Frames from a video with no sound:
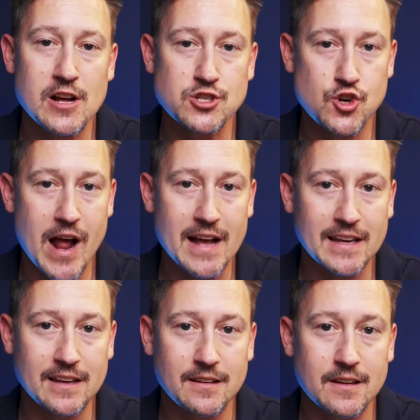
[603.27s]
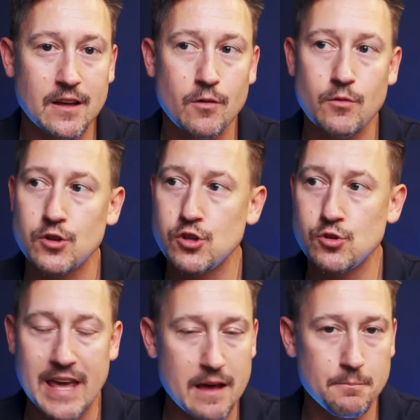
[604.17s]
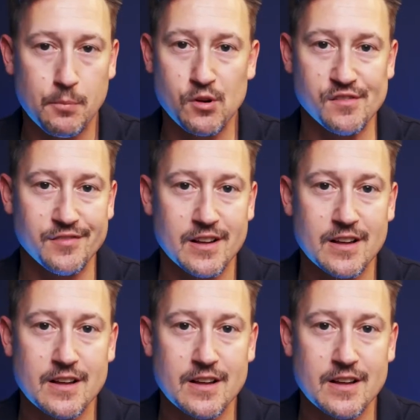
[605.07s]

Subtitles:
not tracking, you can't improve.